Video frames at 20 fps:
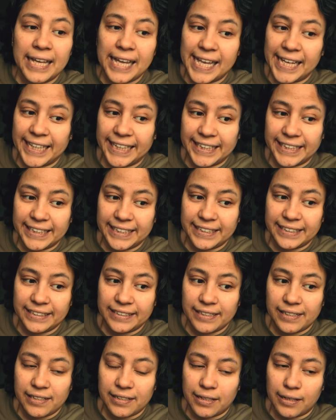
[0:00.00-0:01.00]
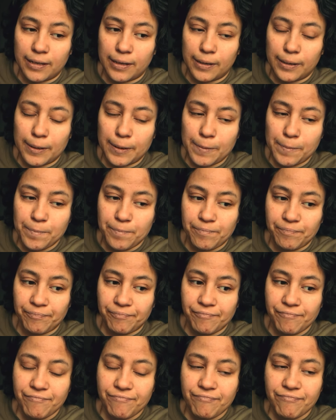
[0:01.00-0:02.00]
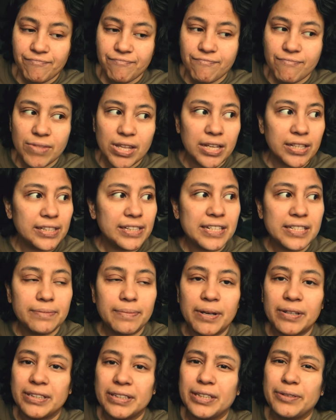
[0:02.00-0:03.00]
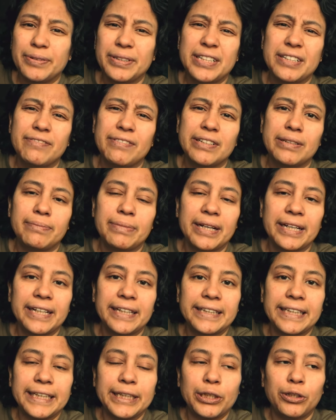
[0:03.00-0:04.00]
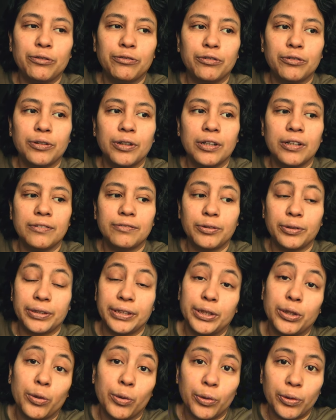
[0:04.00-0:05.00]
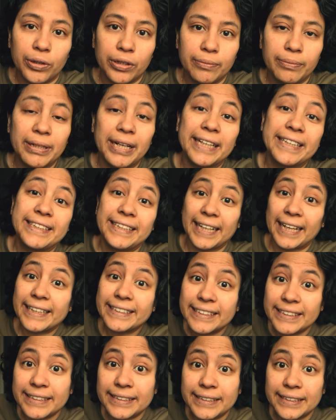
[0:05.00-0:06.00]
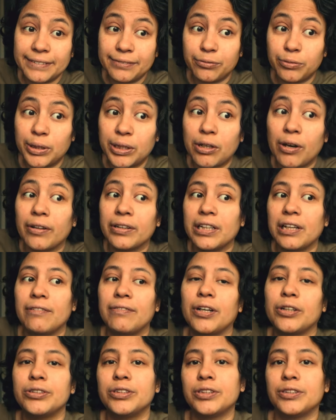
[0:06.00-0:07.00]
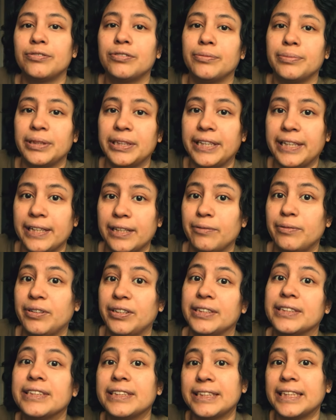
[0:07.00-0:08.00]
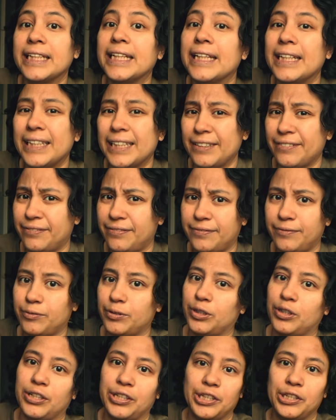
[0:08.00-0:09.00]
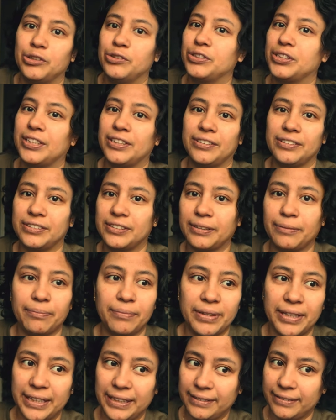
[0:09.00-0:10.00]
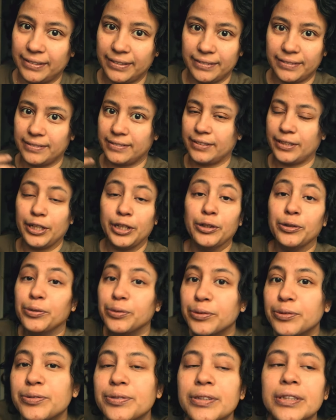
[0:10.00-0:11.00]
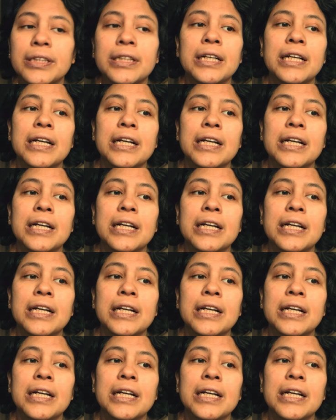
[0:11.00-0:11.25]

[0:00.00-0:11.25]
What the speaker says: And I think that's about it. We didn't really buy anything new for decor, but I guess if we got that voucher from IKEA, we're gonna see if we're gonna use it on something new.